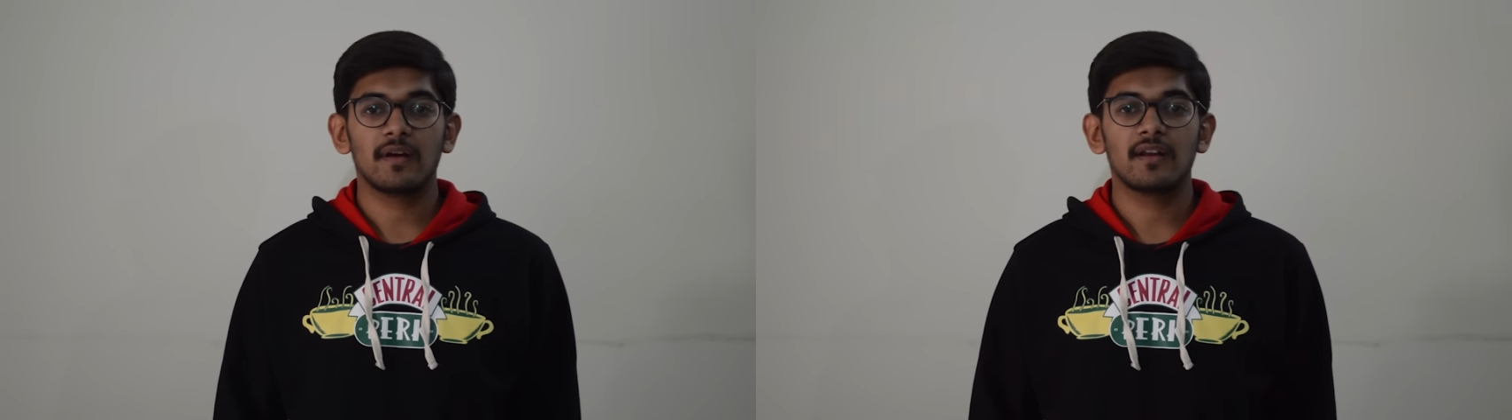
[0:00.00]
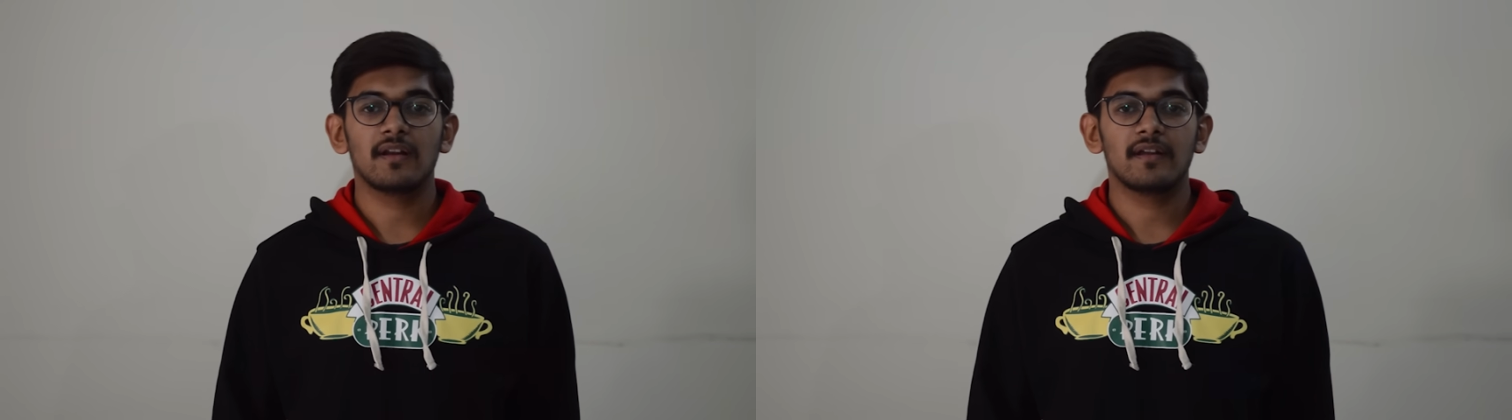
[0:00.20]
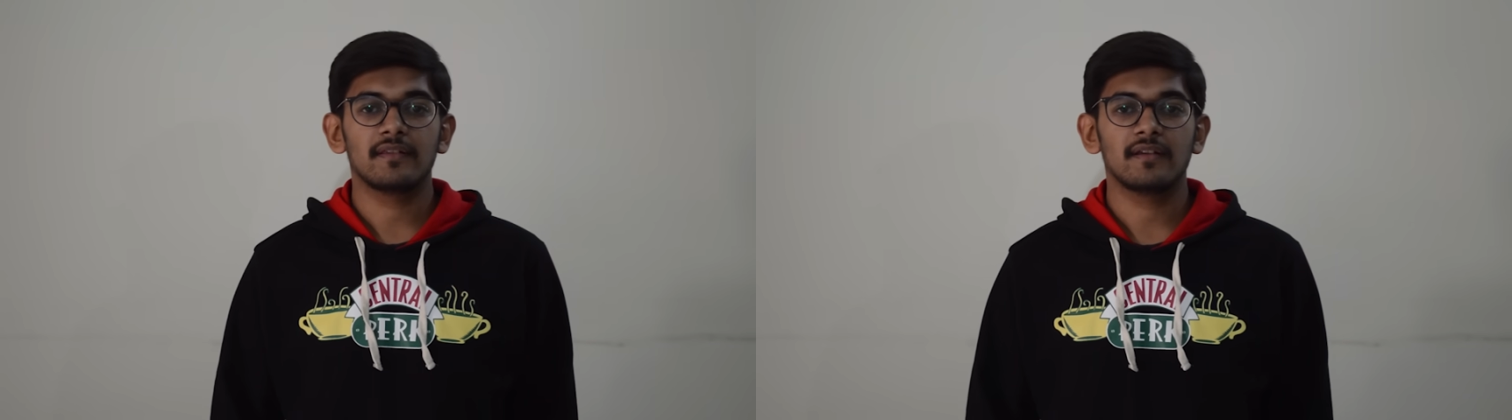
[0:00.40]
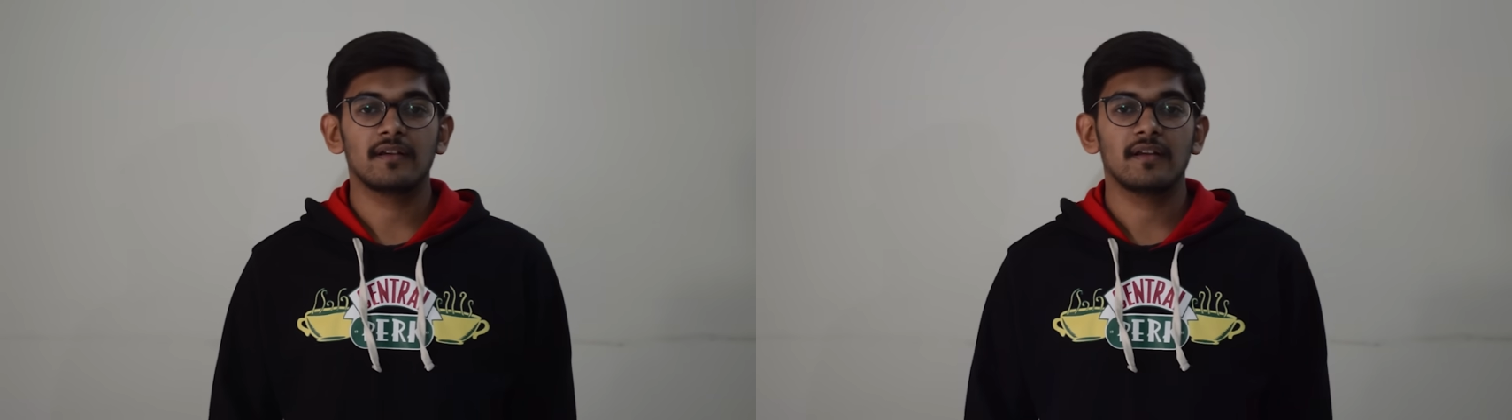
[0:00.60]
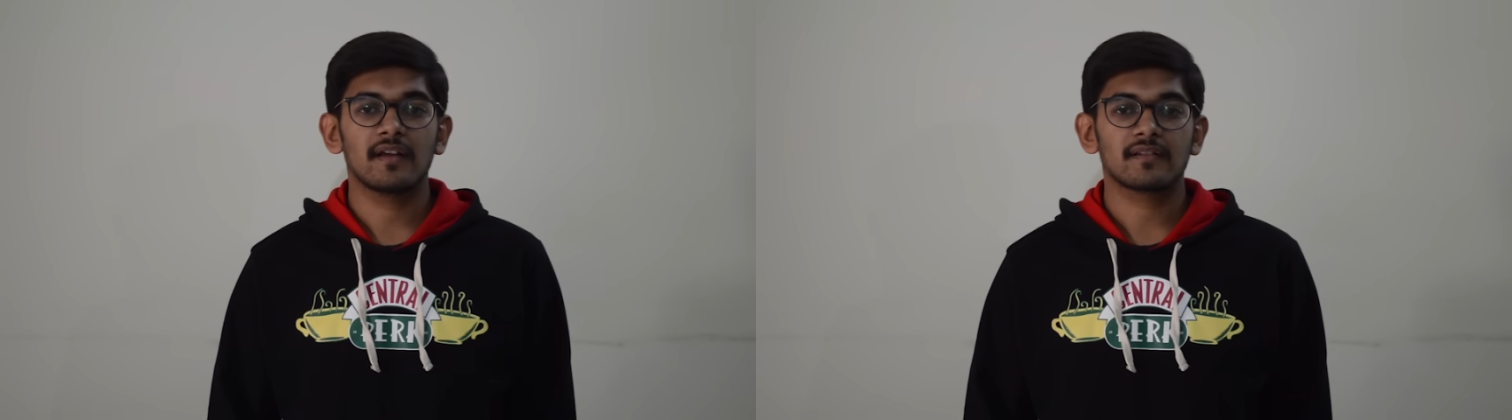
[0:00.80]
in the D
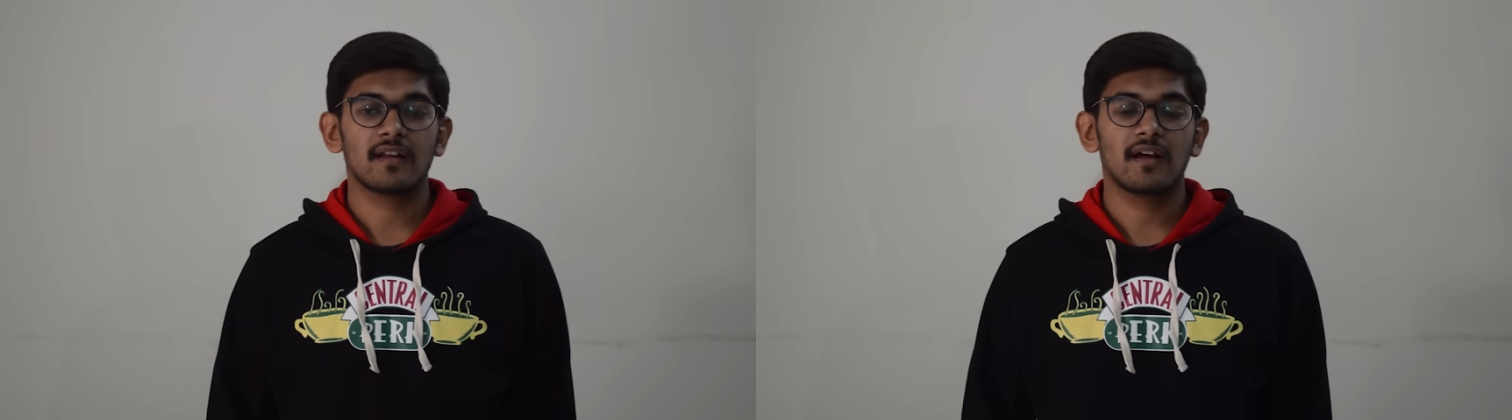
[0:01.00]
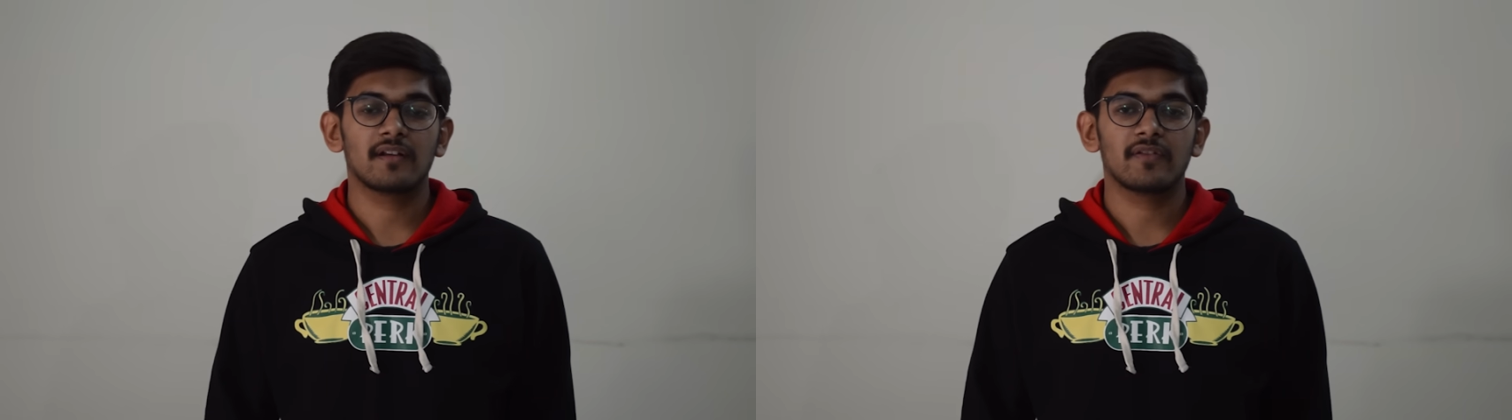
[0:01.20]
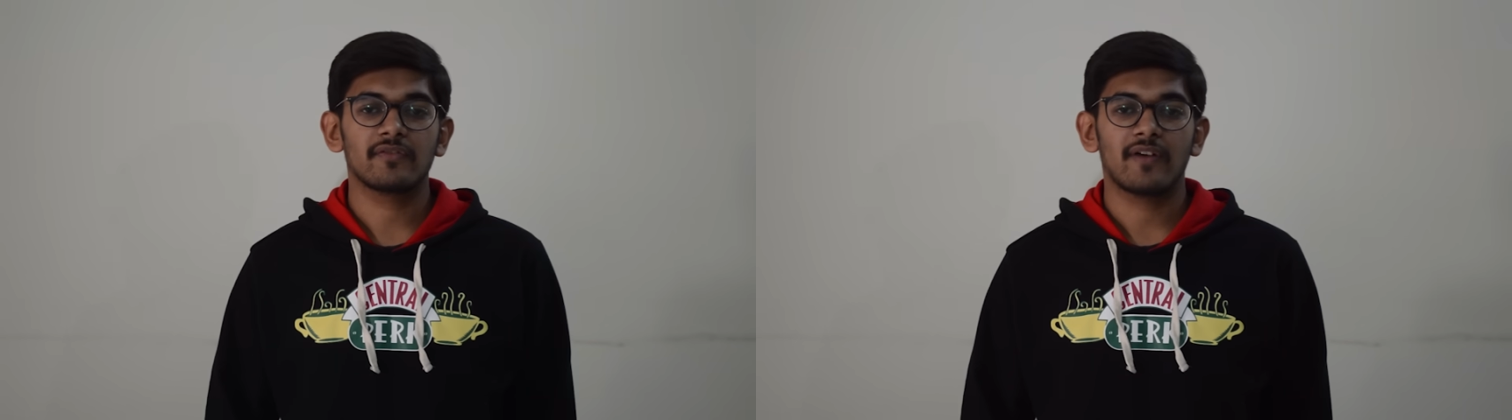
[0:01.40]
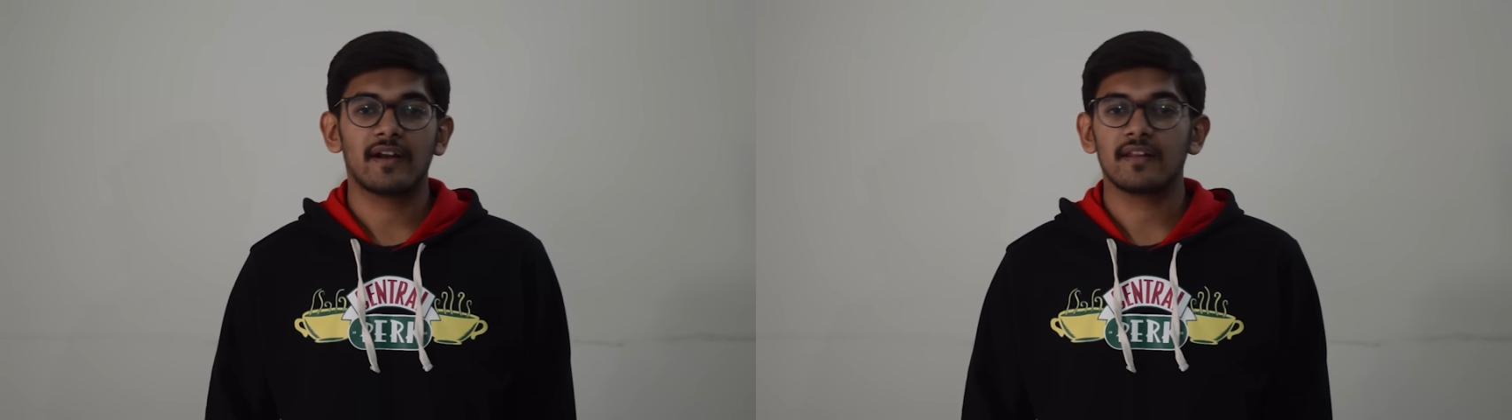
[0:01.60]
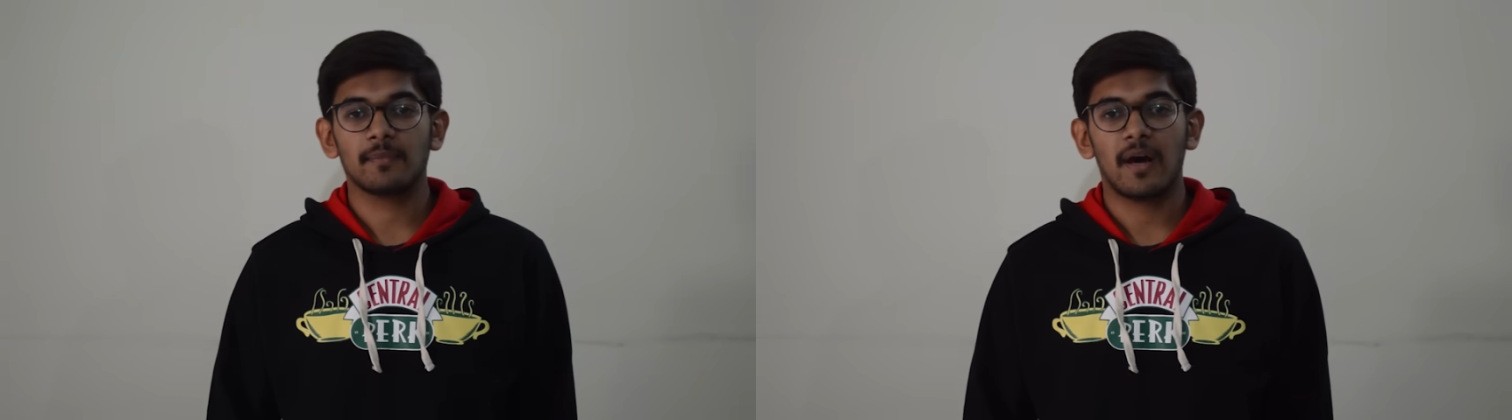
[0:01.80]
S L Rs we find in the
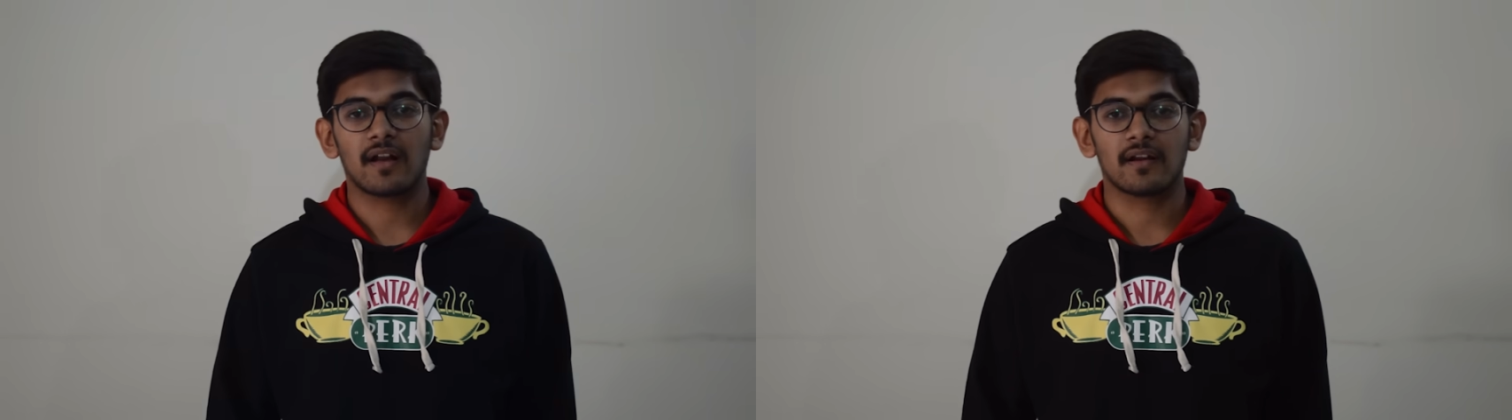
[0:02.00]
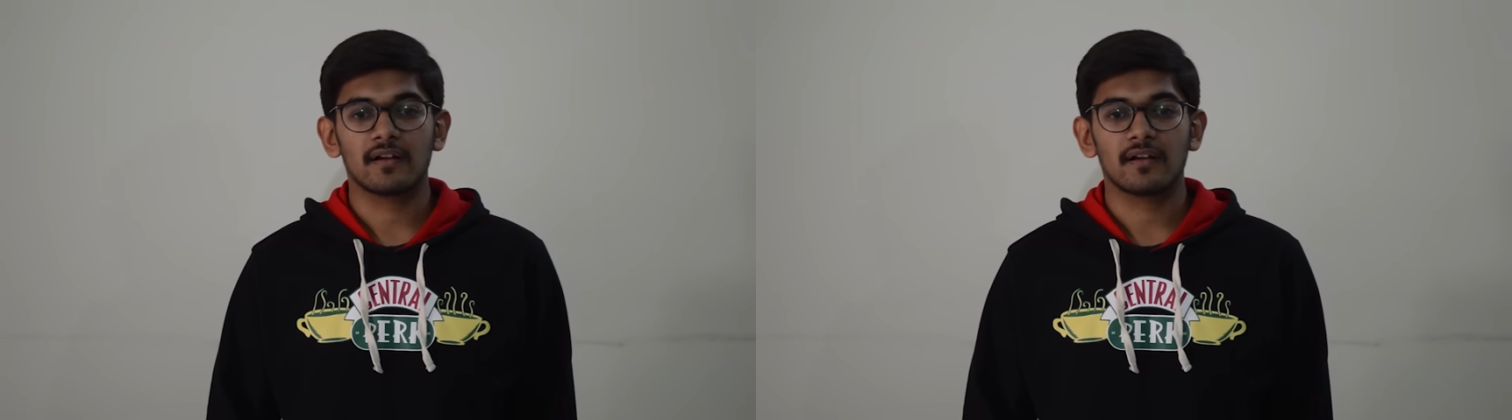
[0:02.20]
market,